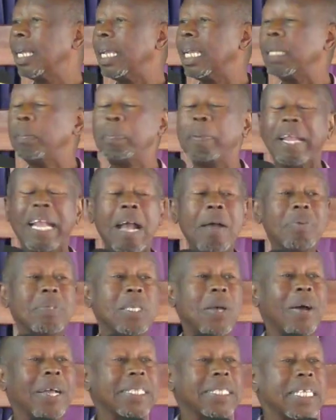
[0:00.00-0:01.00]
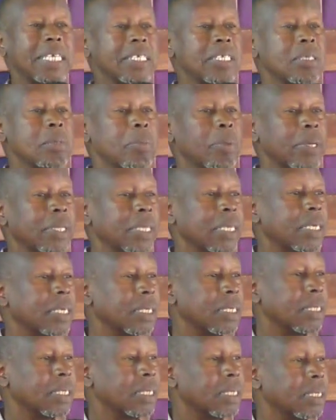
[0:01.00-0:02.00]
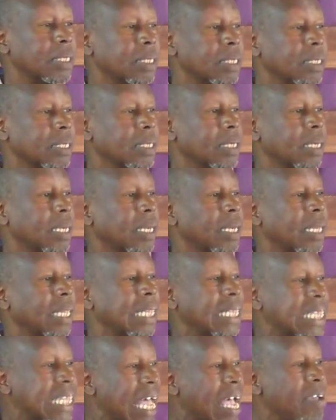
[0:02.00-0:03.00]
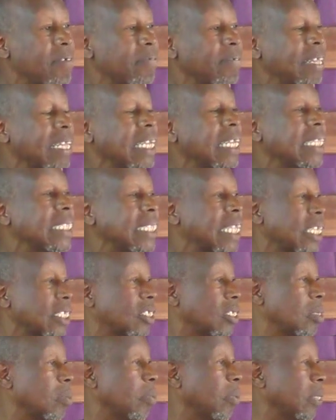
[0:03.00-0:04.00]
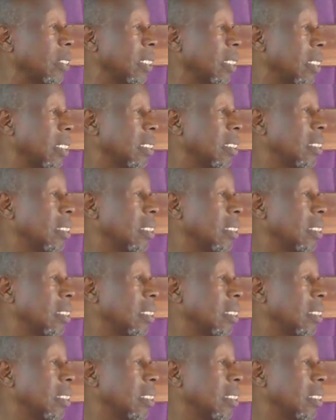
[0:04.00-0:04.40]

It becomes our testimony, lively testimony.